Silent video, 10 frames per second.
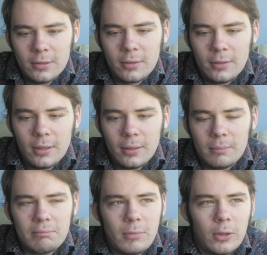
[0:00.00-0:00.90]
just that
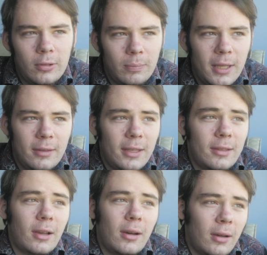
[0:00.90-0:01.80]
most
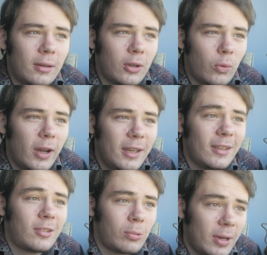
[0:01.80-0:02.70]
species are quite
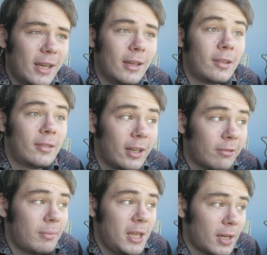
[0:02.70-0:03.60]
discrete and distinct
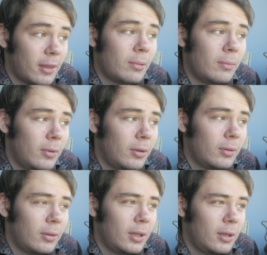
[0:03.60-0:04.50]
from each other, and,
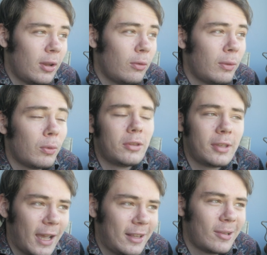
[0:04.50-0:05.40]
you know, we want to
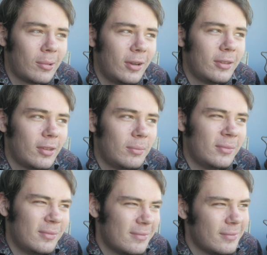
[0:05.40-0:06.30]
categorise them,
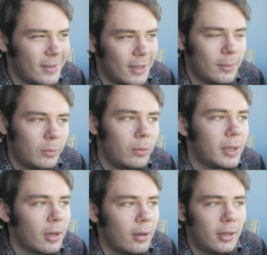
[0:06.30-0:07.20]
but we
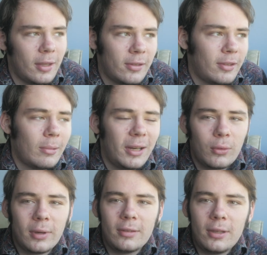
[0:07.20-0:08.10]
can't necessarily
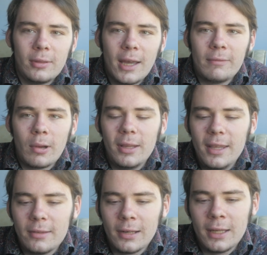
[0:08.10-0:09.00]
always do that very
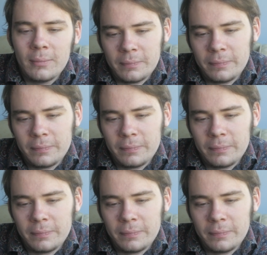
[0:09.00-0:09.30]
easily.